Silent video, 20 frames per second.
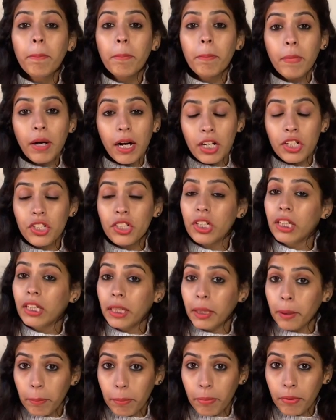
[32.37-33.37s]
March and
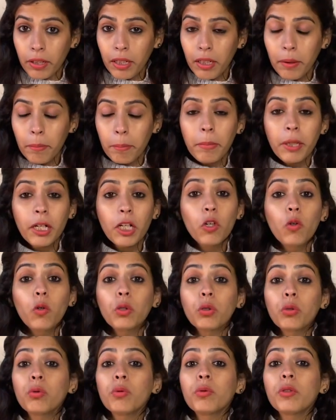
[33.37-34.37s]
April may go
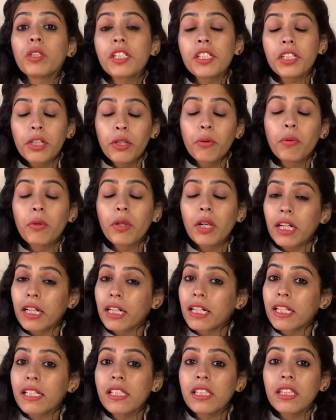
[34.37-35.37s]
through this cue card
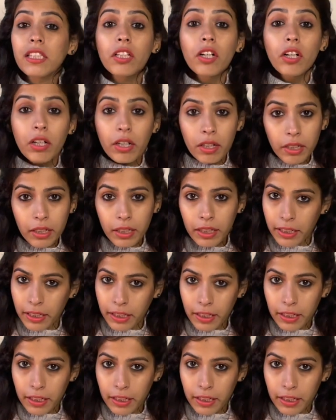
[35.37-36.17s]
list thoroughly.